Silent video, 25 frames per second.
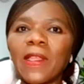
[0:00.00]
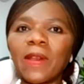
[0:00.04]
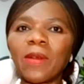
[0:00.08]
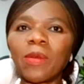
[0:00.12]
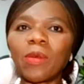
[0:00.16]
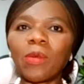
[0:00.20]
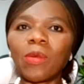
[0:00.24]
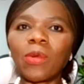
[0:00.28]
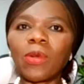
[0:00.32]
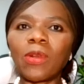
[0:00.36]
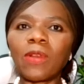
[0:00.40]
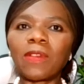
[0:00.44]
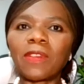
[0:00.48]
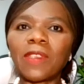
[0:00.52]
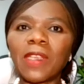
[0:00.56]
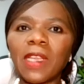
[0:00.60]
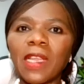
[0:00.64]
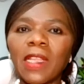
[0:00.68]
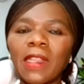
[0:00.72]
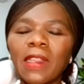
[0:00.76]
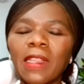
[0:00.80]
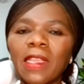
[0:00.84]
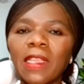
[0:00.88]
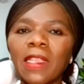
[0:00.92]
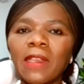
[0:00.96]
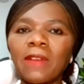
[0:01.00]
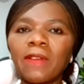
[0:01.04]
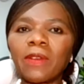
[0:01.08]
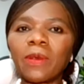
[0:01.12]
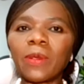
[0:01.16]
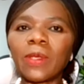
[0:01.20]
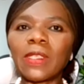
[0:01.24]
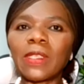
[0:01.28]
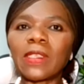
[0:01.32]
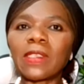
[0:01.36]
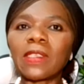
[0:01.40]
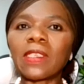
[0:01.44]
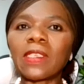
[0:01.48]
and all of the other
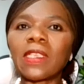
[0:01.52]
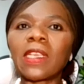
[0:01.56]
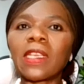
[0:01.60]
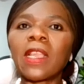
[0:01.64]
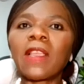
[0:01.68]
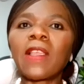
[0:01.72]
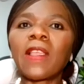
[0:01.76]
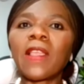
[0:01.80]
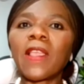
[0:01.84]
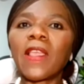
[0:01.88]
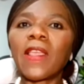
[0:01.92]
influences, and,